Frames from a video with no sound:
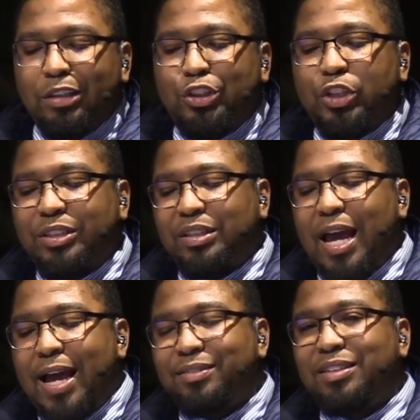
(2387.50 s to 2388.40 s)
just
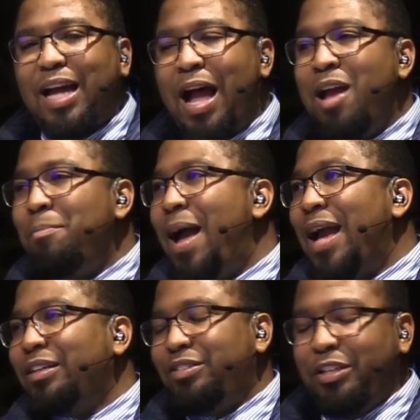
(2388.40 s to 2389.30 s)
as Time
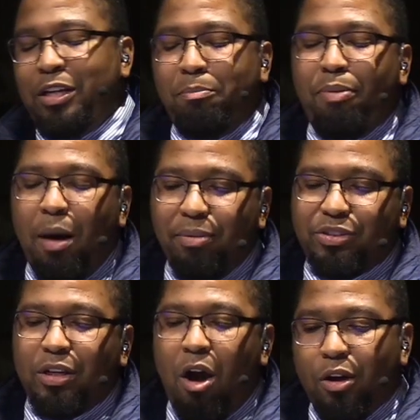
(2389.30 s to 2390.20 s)
Magazine
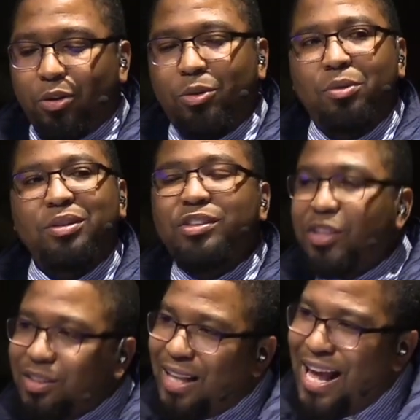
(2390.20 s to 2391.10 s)
published an article
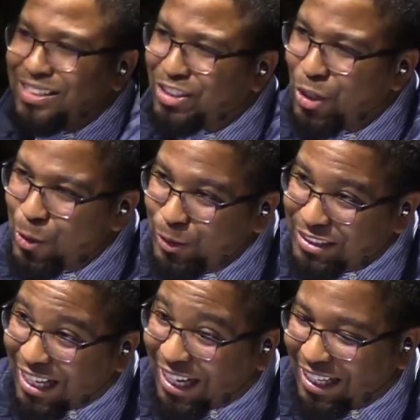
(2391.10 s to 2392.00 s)
just last
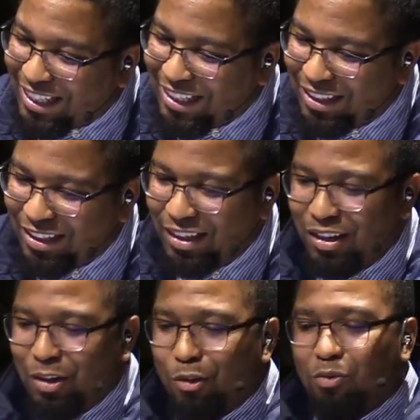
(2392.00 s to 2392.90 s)
Thursday,
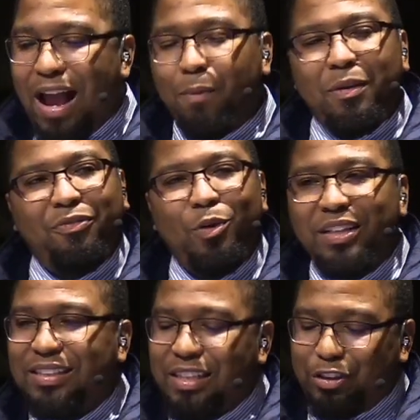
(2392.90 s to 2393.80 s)
right
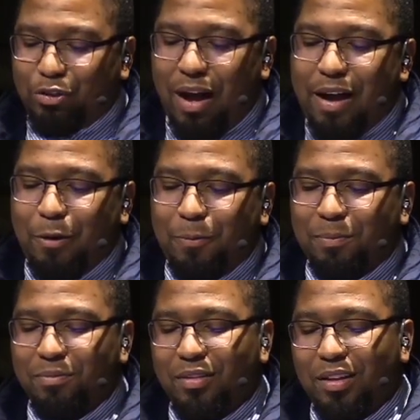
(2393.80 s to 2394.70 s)
before the Senate trial,
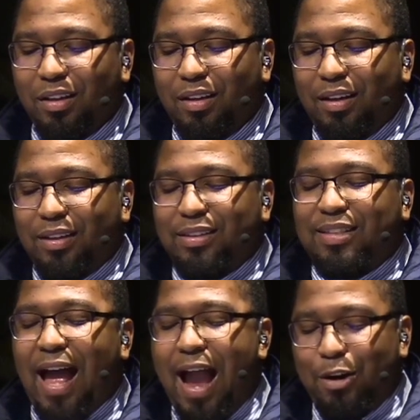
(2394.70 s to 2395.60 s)

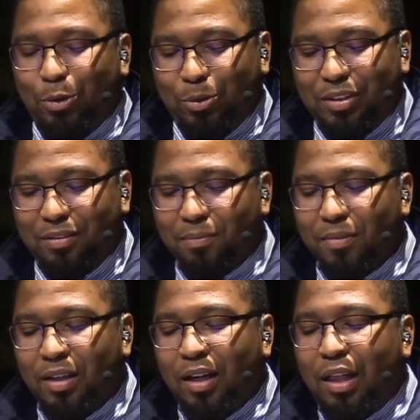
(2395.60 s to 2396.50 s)
titled
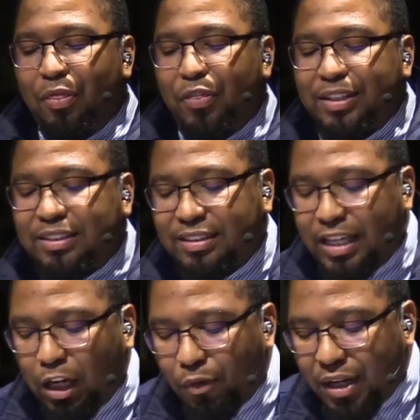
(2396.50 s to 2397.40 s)
The
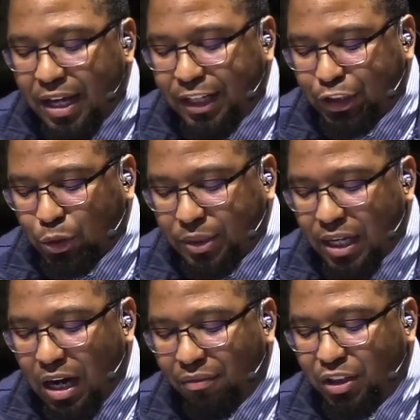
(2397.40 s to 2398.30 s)
Secret
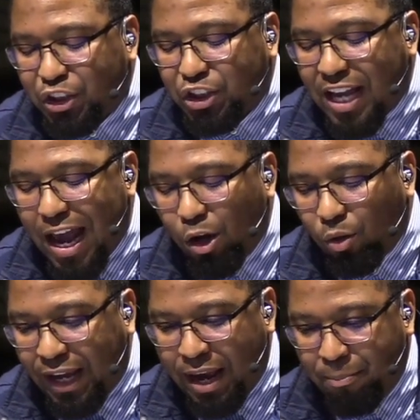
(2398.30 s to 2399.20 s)
History of the
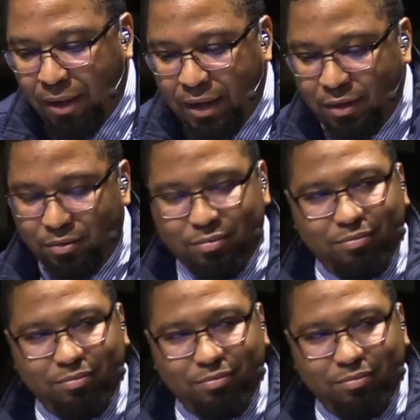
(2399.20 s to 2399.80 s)
Shadow Campaign.